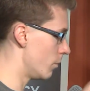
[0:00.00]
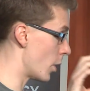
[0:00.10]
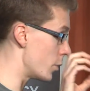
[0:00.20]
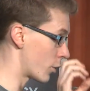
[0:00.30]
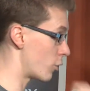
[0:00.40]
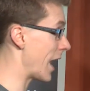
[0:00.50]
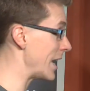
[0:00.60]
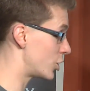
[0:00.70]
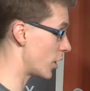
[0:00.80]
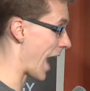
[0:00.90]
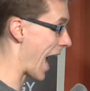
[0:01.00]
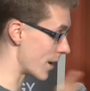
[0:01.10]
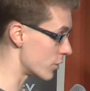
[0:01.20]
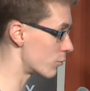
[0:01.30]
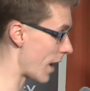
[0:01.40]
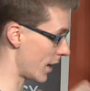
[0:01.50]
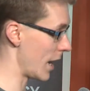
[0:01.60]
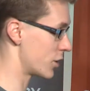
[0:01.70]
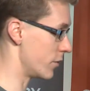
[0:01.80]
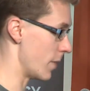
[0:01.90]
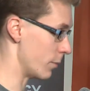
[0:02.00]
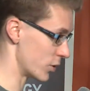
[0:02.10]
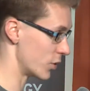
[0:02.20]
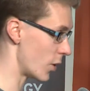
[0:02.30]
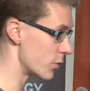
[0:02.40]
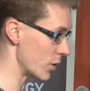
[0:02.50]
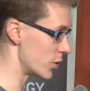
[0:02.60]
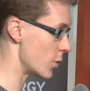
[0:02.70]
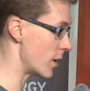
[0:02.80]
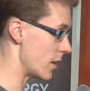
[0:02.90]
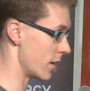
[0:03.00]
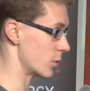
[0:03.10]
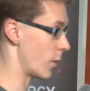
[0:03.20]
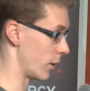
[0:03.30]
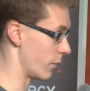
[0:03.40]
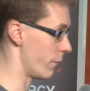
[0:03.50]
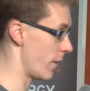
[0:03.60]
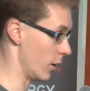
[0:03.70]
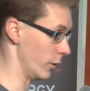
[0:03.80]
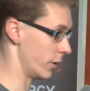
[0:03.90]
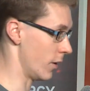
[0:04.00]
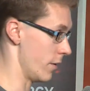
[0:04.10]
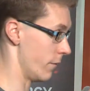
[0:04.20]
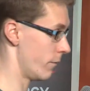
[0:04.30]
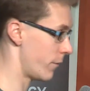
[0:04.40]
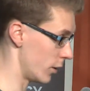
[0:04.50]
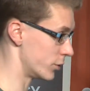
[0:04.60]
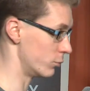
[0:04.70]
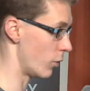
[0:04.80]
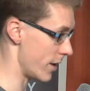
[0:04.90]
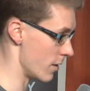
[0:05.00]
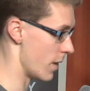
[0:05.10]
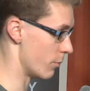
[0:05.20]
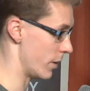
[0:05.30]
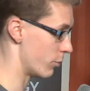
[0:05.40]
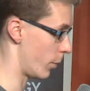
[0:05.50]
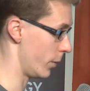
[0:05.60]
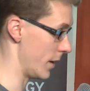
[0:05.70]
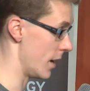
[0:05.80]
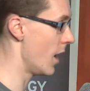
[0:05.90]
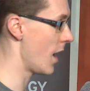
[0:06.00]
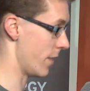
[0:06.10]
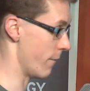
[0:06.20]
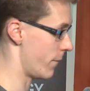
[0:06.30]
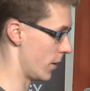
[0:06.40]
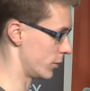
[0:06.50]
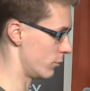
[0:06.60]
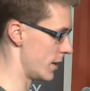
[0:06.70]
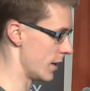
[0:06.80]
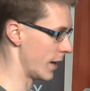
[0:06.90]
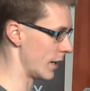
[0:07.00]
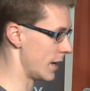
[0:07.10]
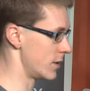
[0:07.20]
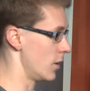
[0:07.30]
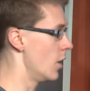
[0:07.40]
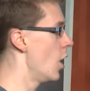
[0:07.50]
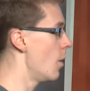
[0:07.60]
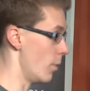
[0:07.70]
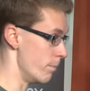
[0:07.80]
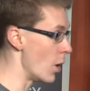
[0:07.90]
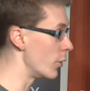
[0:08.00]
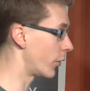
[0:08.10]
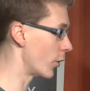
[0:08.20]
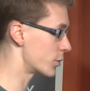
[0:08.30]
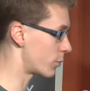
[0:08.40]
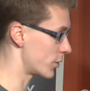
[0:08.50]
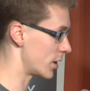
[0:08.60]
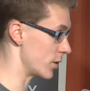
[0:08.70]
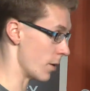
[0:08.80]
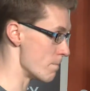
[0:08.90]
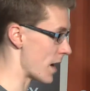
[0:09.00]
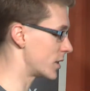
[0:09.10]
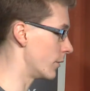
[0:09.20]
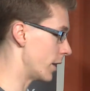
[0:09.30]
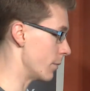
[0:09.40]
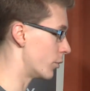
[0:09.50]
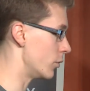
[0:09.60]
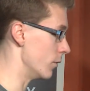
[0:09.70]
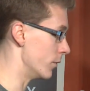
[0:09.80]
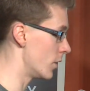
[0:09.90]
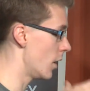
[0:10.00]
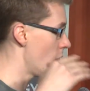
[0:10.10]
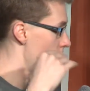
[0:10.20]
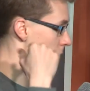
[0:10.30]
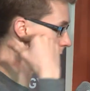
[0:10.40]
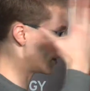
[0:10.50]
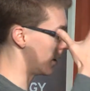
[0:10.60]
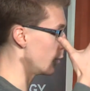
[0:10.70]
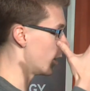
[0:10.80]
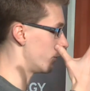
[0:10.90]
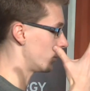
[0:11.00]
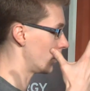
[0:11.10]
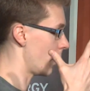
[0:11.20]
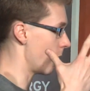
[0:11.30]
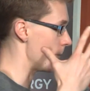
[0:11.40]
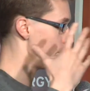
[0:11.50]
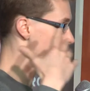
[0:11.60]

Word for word: both creation and recollection of memories, because those are the two key things where it can fail. You can either fail to write the memory properly and then fail to read it again later. But both of those processes are massively improved when this low-level um,